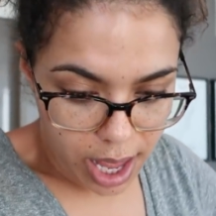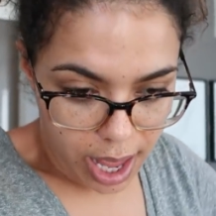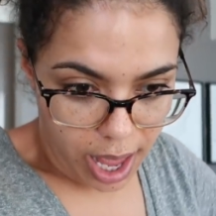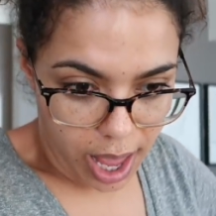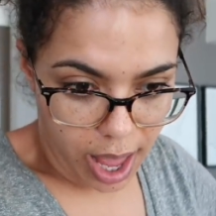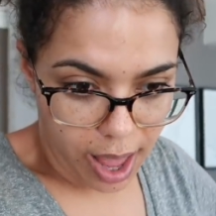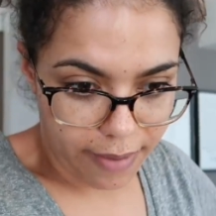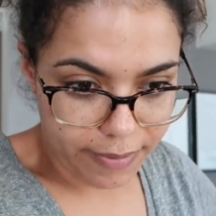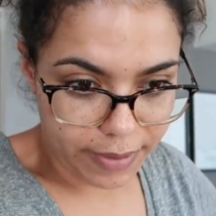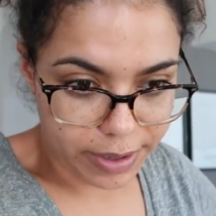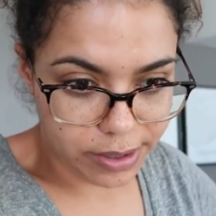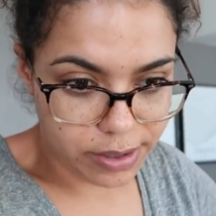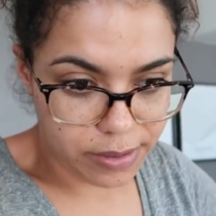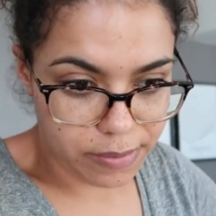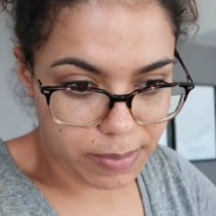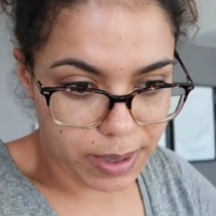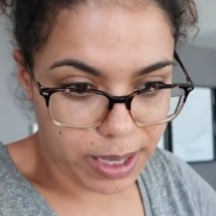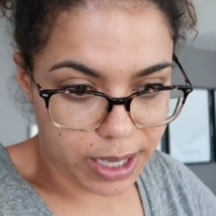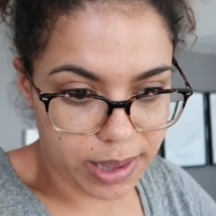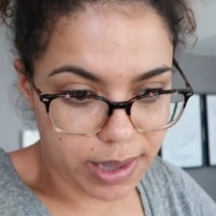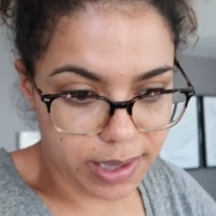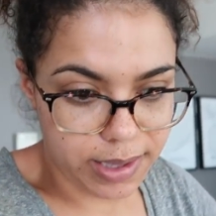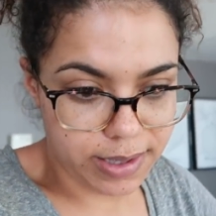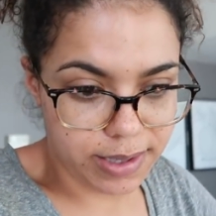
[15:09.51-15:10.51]
having to
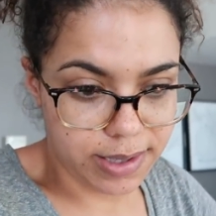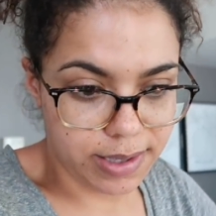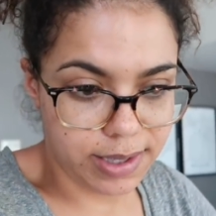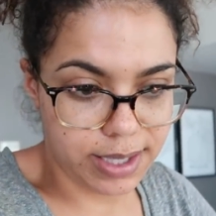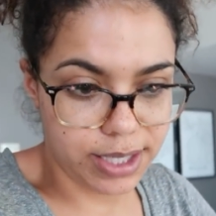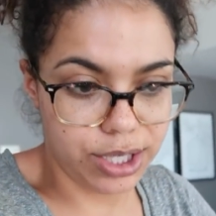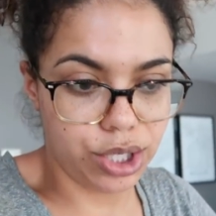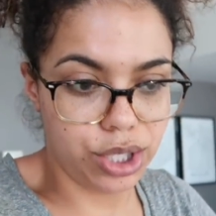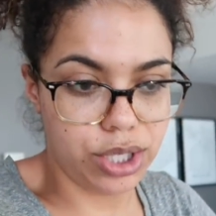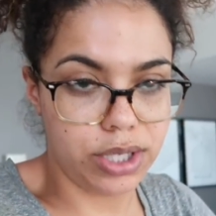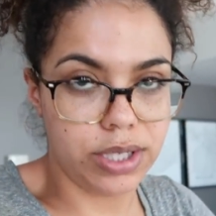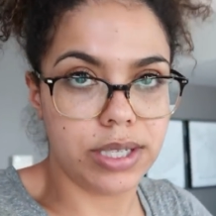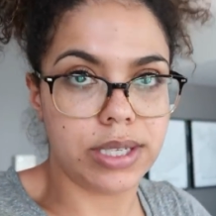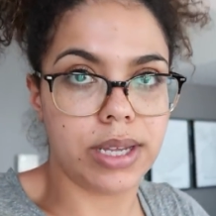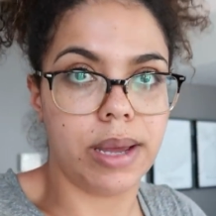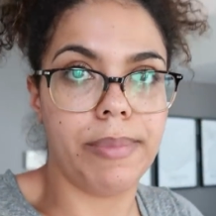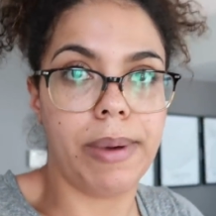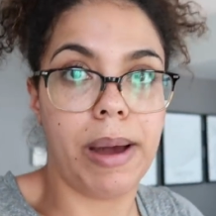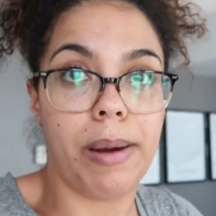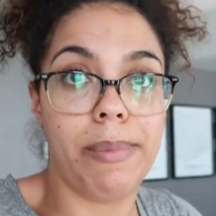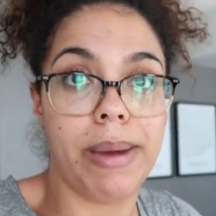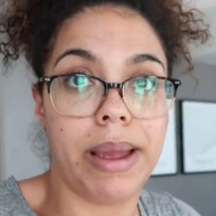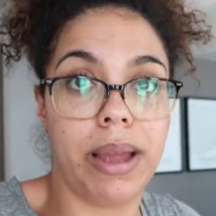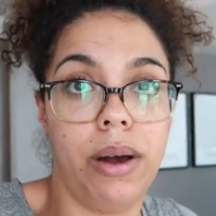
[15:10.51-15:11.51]
make these decisions
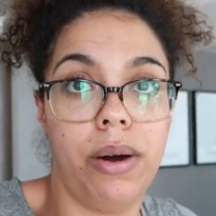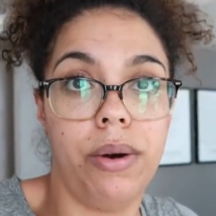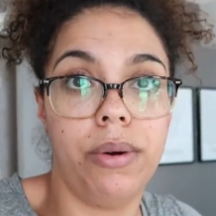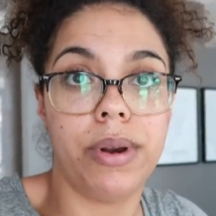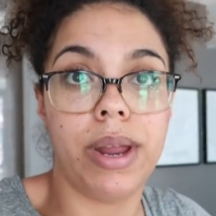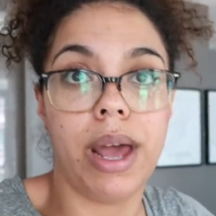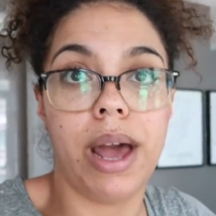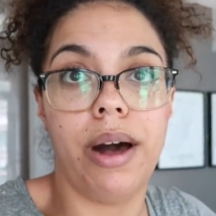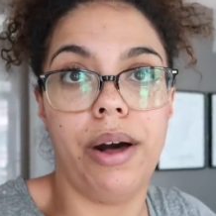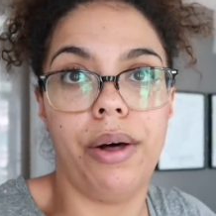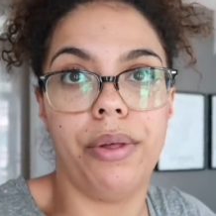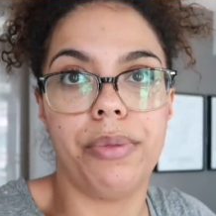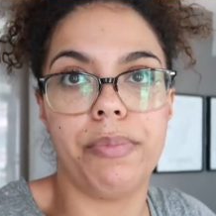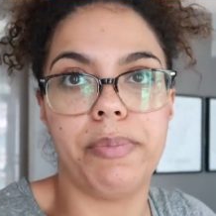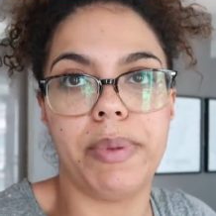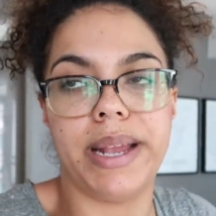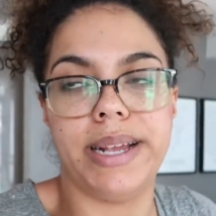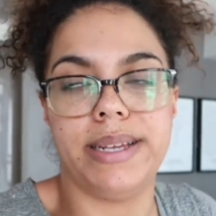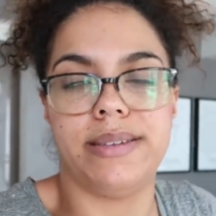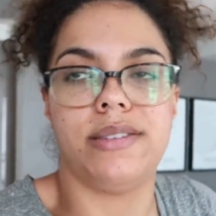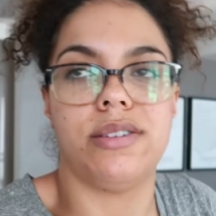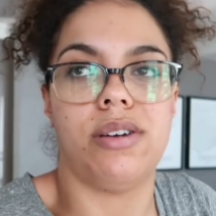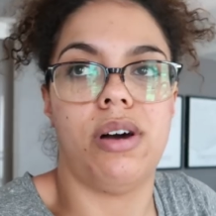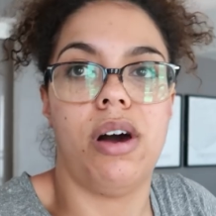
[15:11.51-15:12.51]
about my own health
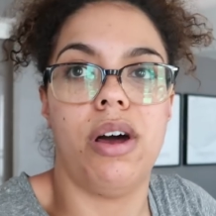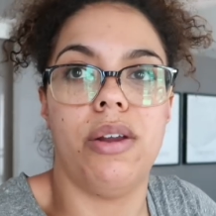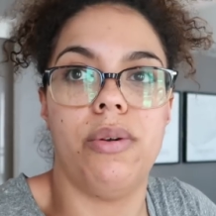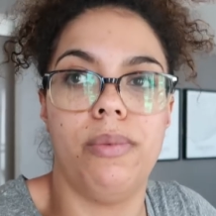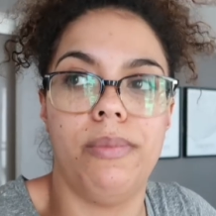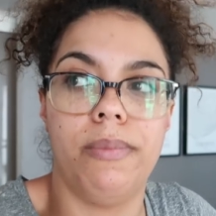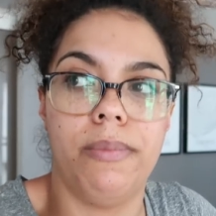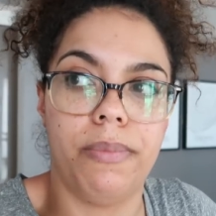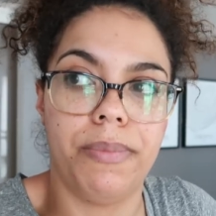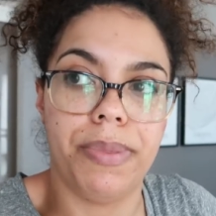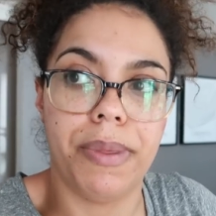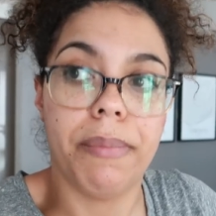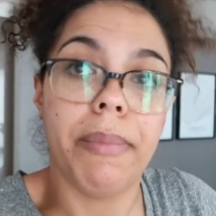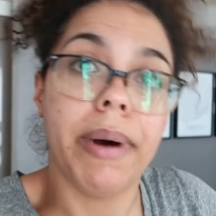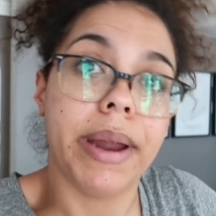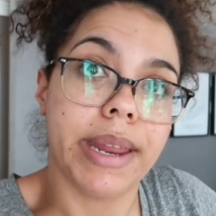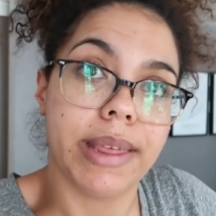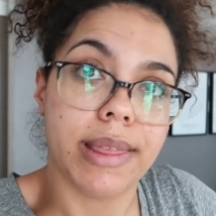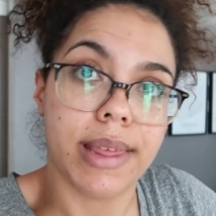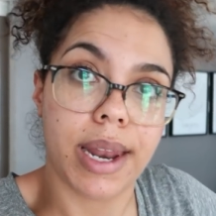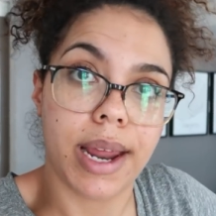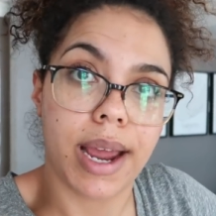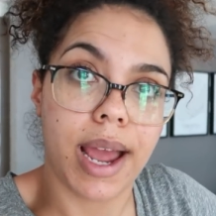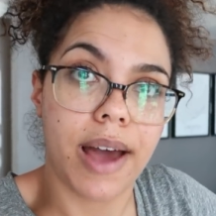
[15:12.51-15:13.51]
based on the
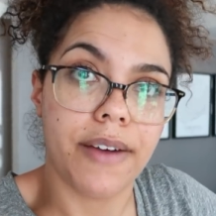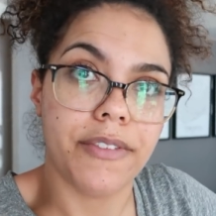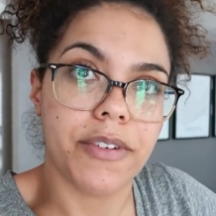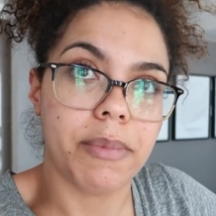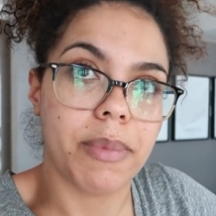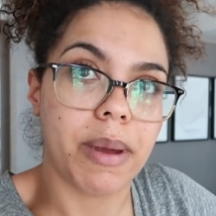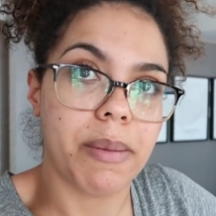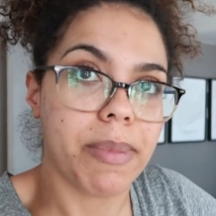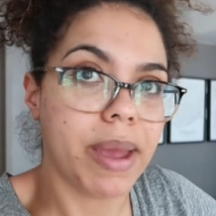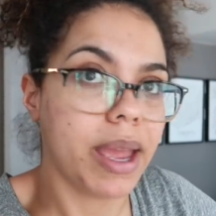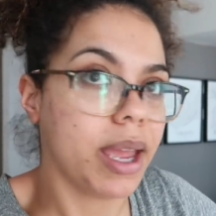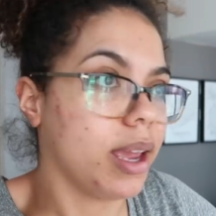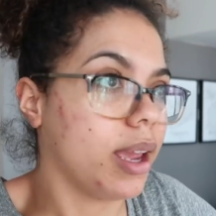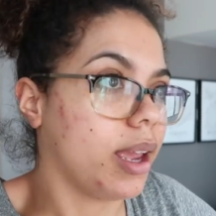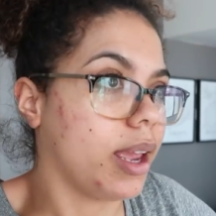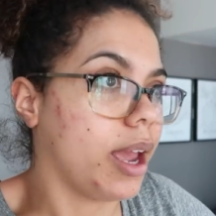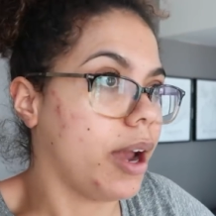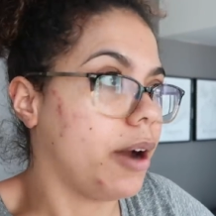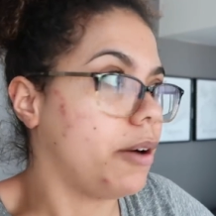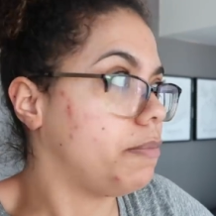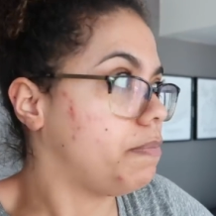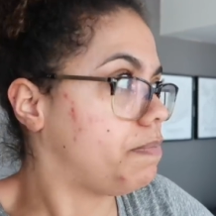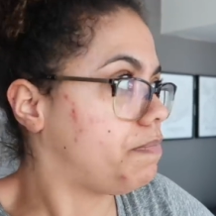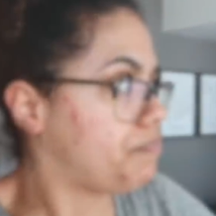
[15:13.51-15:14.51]
money that I have in my bank
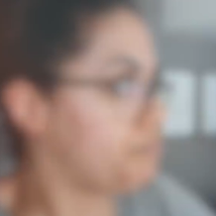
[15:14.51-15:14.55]
account.